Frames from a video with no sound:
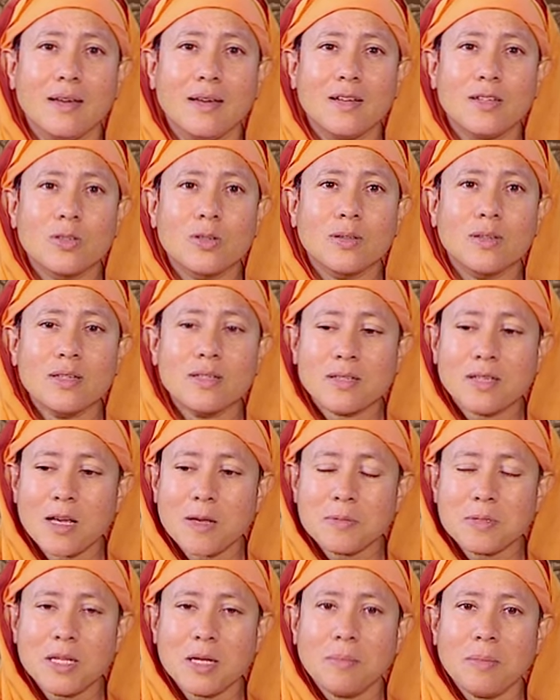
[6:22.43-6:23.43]
So this
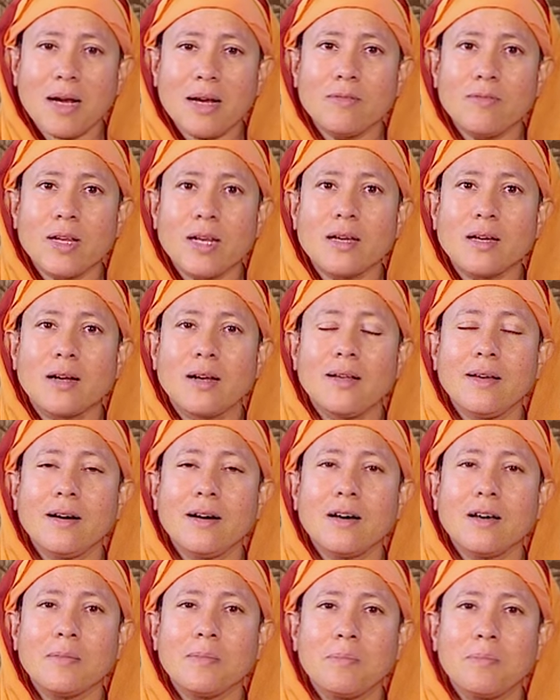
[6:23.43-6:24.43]
keeps the mind very
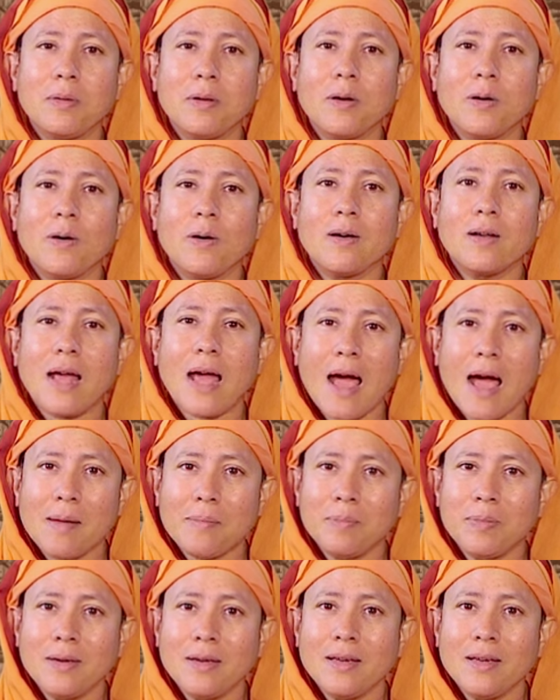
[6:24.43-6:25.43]
clear, pure,
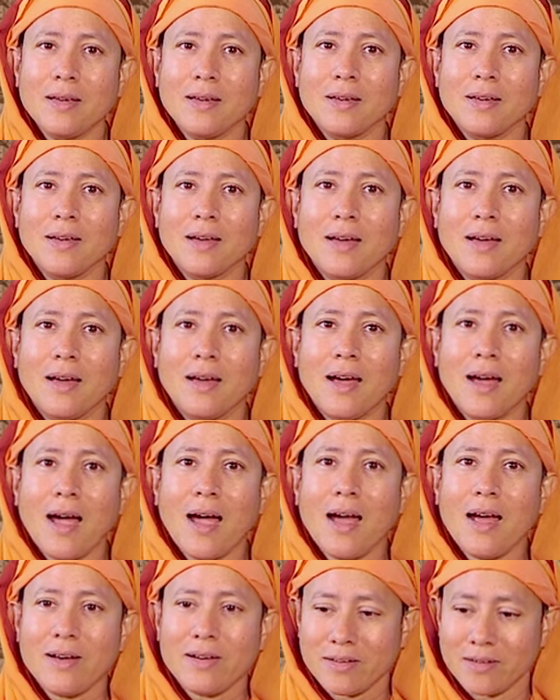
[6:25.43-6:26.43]
happy.
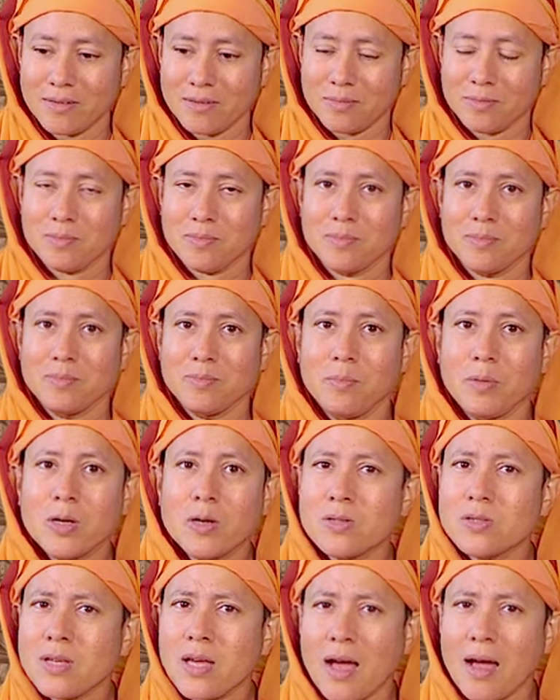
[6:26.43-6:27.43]
And
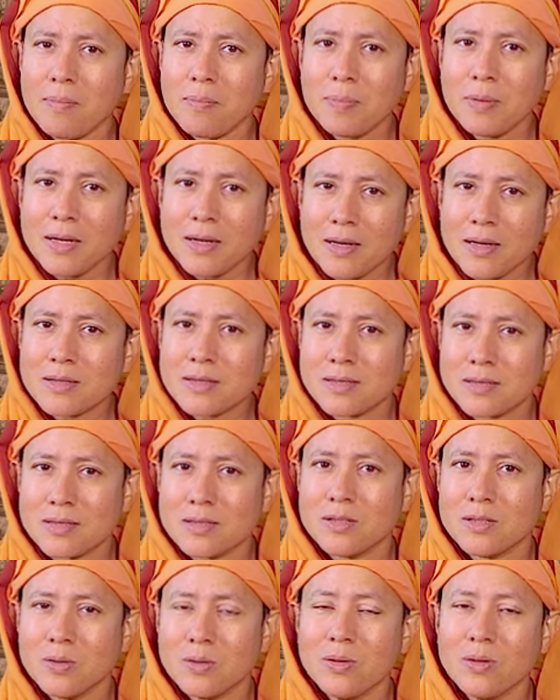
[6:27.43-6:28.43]
because happiness,
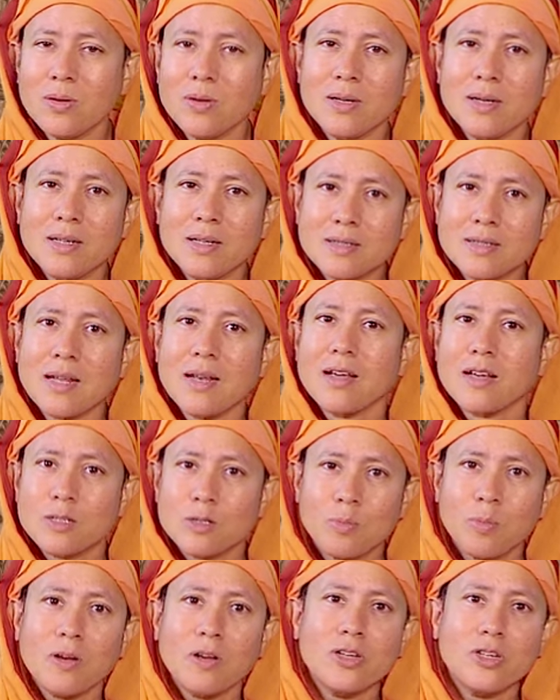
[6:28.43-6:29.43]
you know, it is an
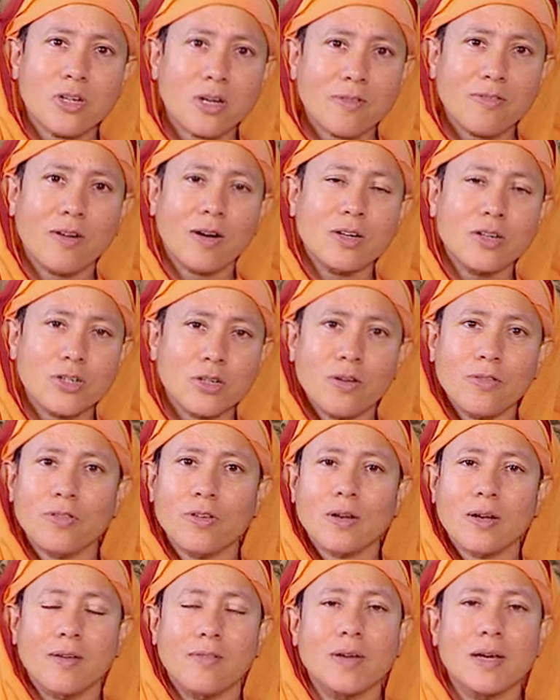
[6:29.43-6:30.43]
exponential function of
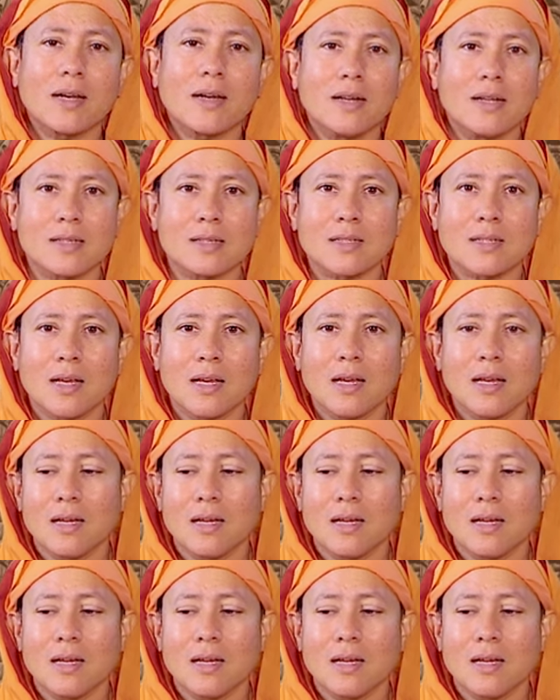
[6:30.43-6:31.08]
your awareness.